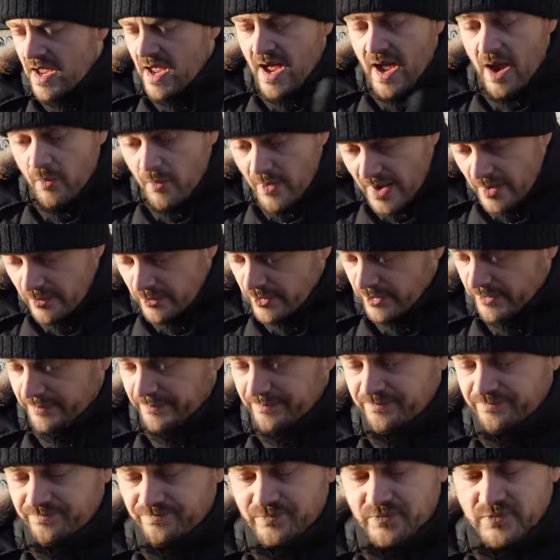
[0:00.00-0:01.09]
However,
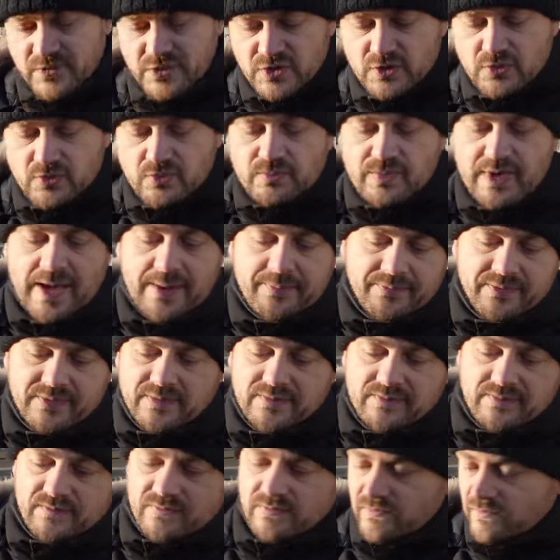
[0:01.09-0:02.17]
so yeah,
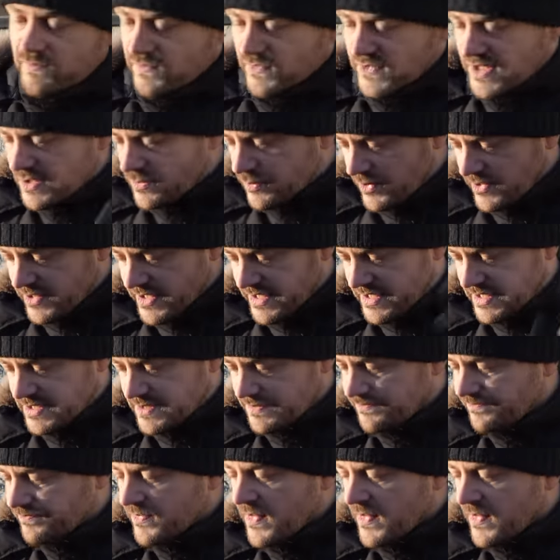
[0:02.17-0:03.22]
these were these.